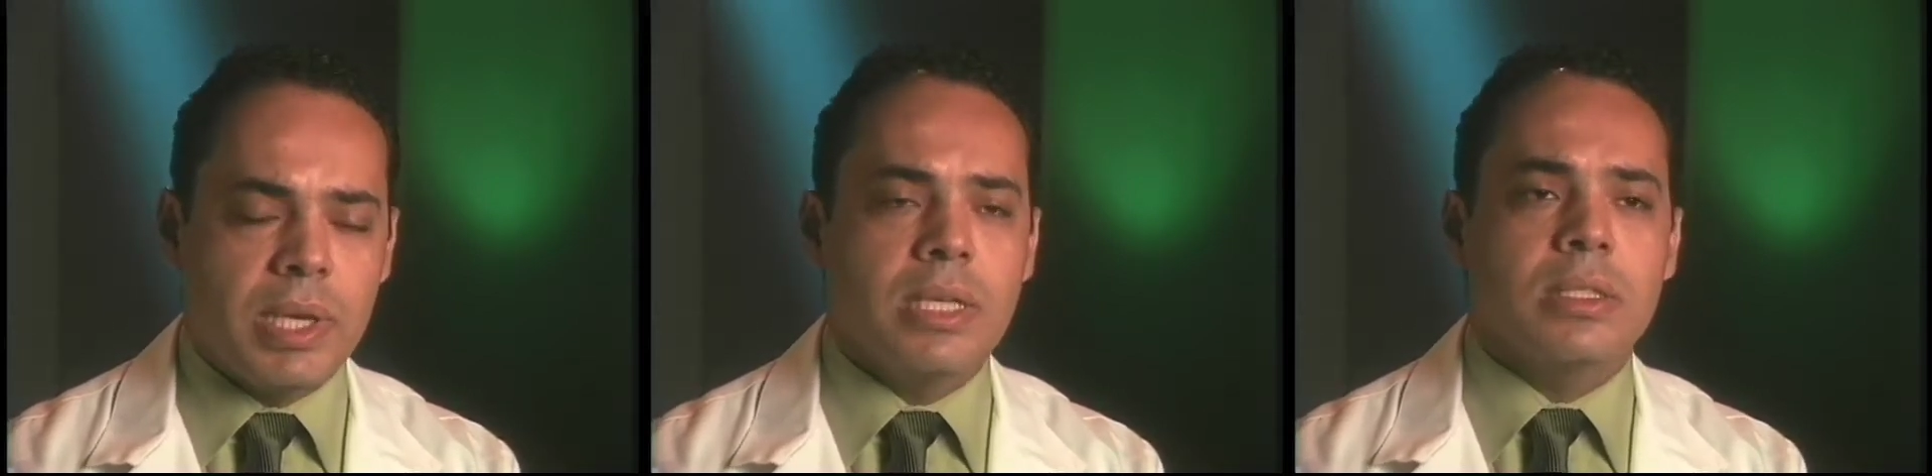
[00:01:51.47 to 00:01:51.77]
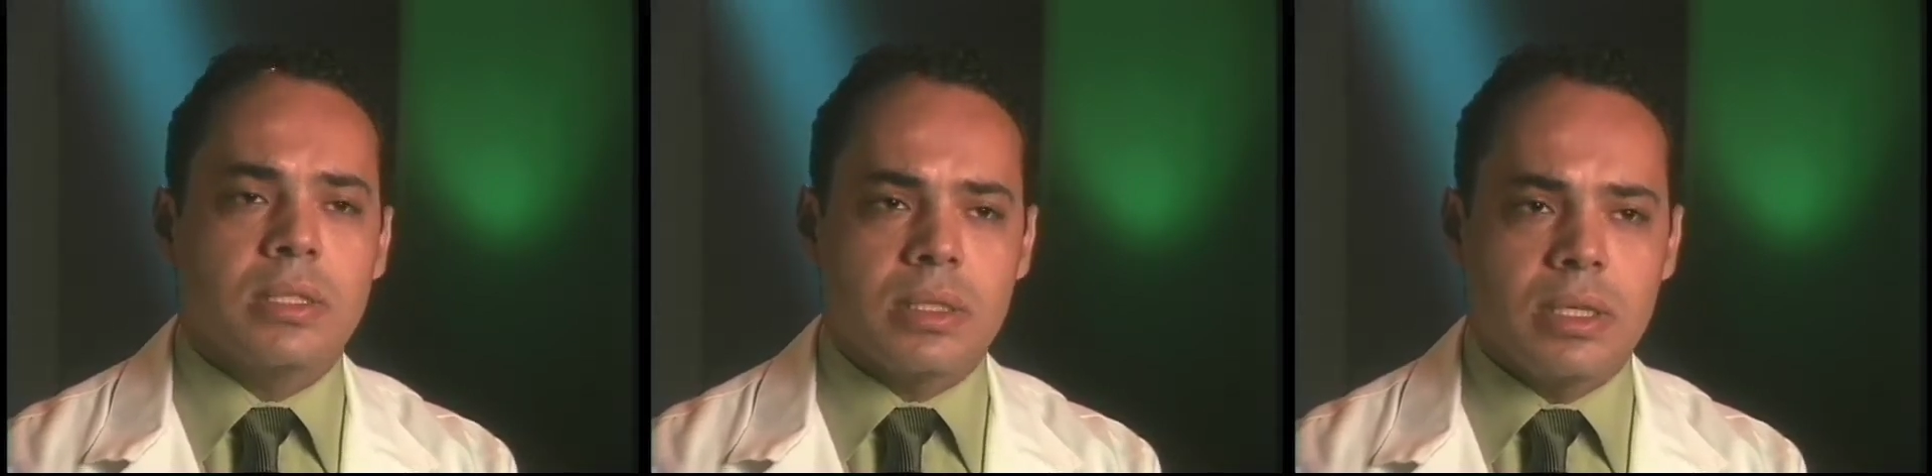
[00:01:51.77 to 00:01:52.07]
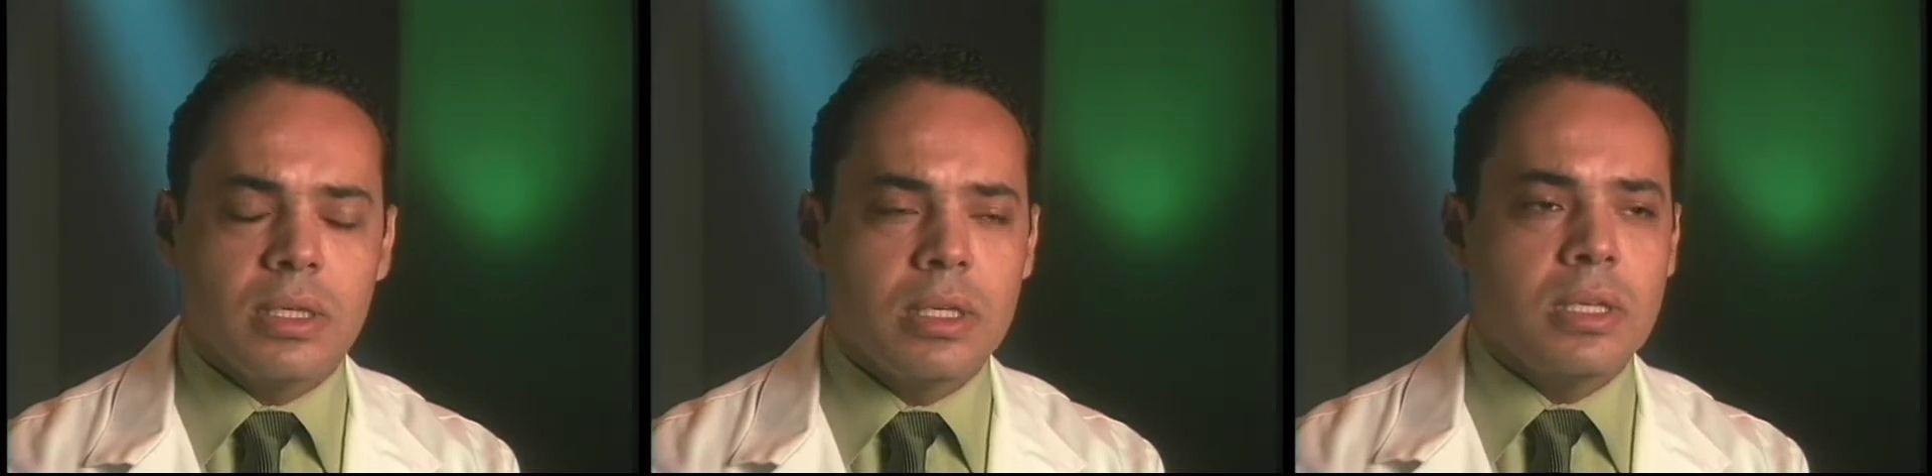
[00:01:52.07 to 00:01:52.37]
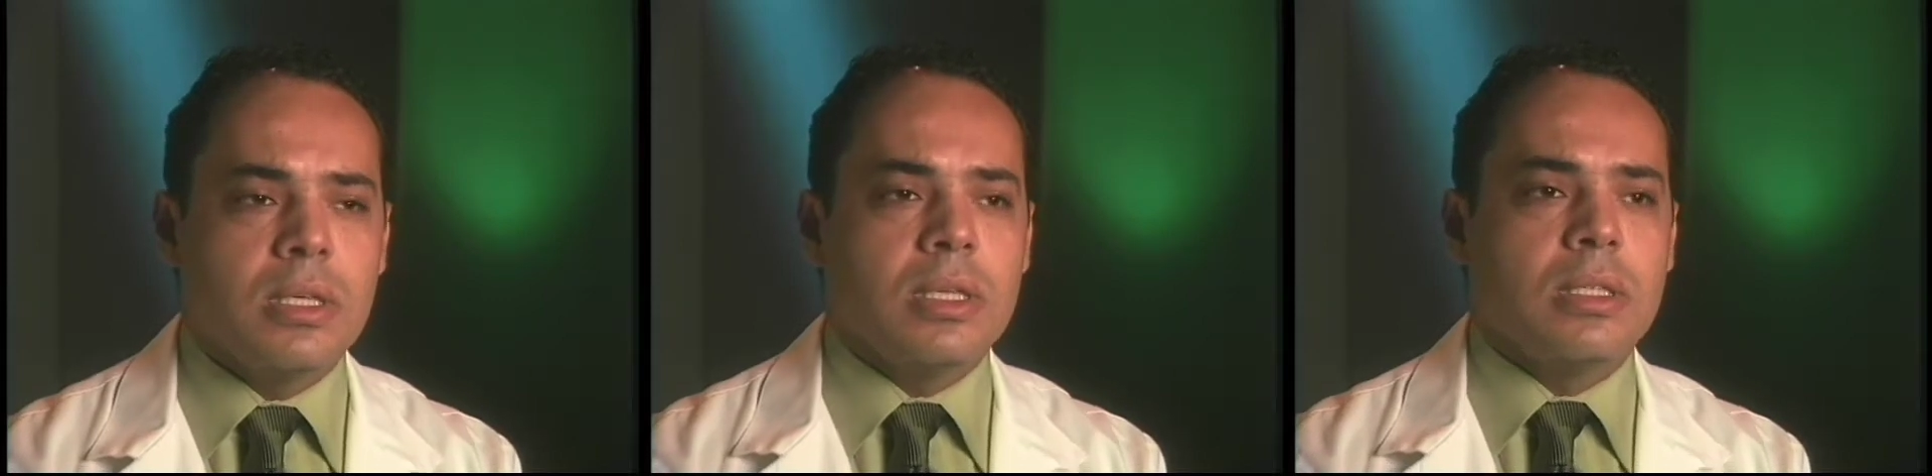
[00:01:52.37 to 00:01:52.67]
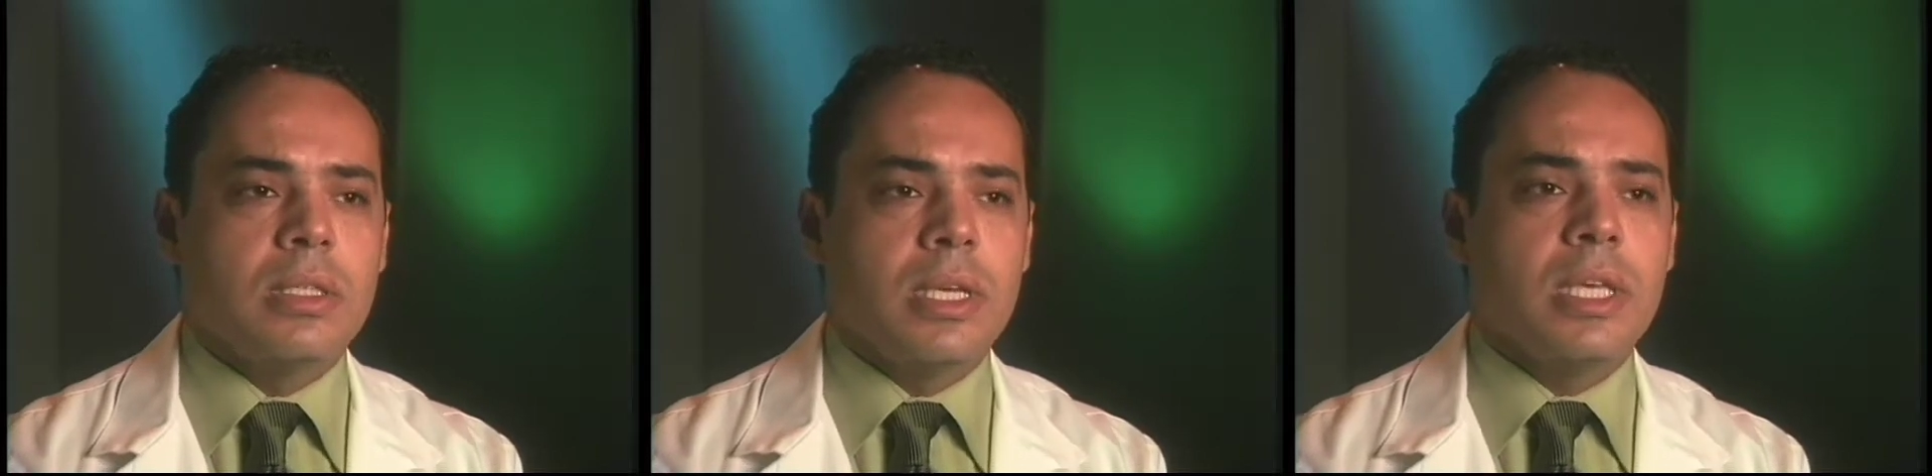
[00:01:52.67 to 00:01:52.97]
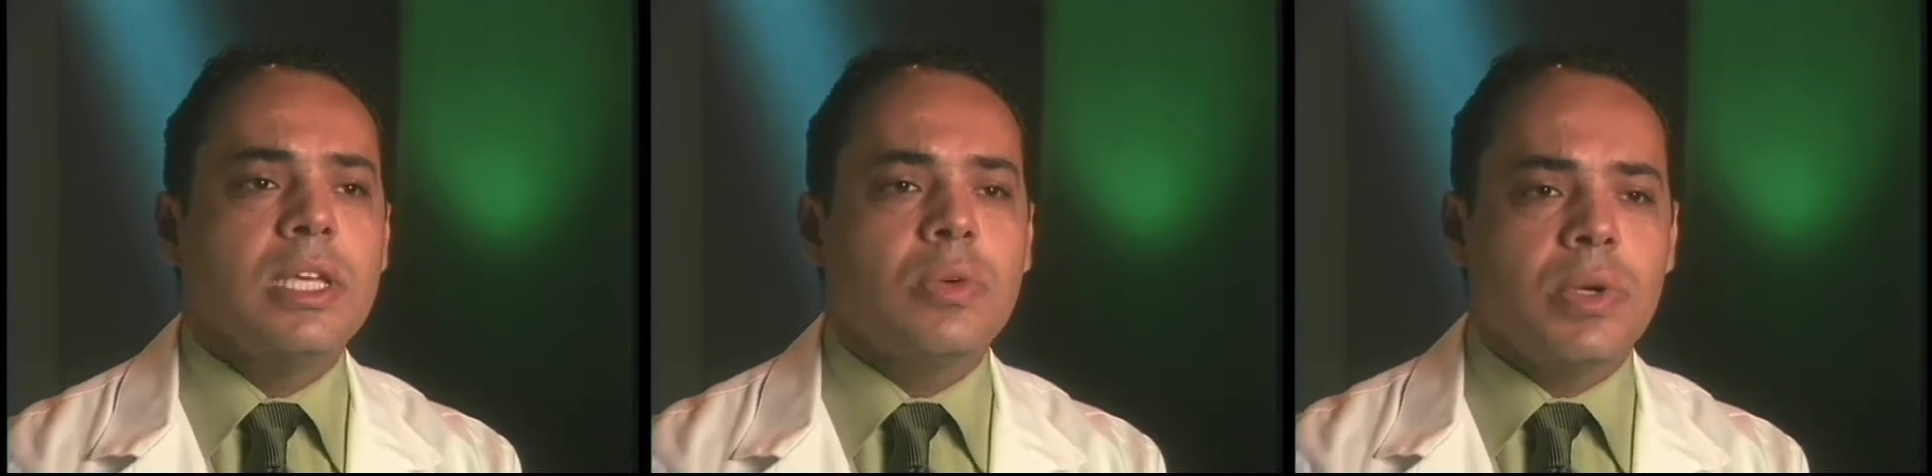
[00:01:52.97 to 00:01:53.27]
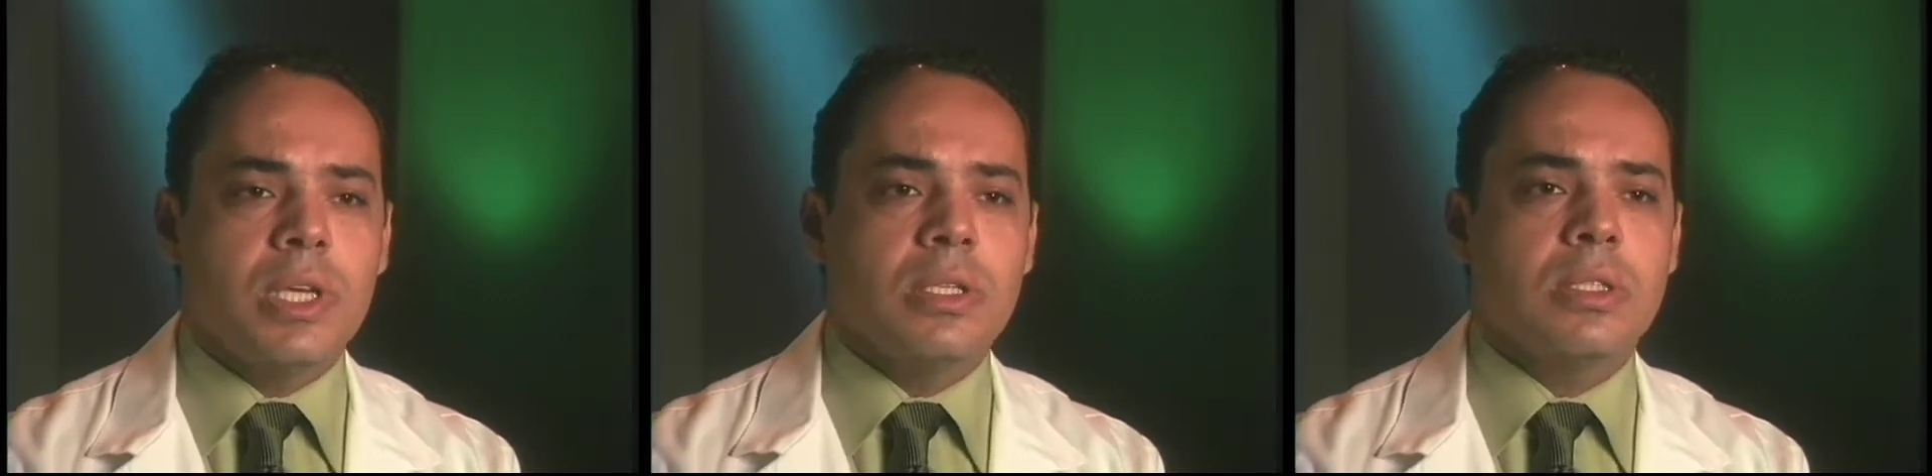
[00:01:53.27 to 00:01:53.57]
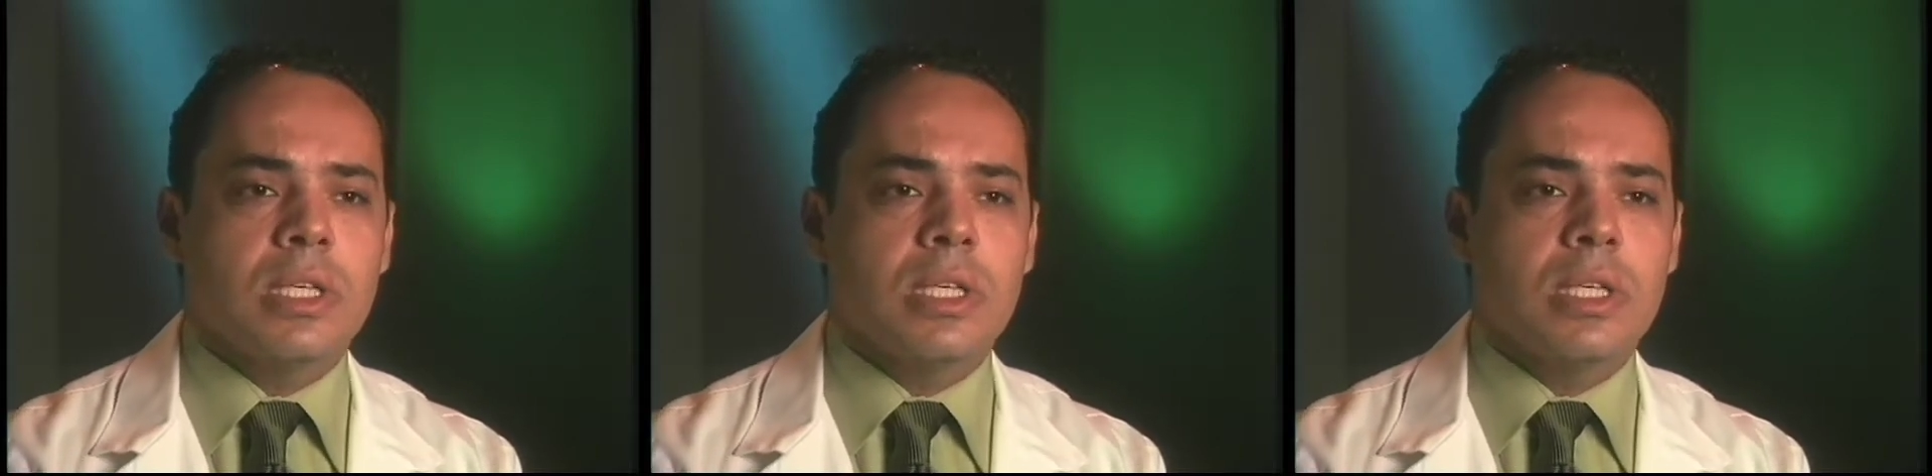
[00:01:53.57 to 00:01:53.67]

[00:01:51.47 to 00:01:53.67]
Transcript: Basically, they increase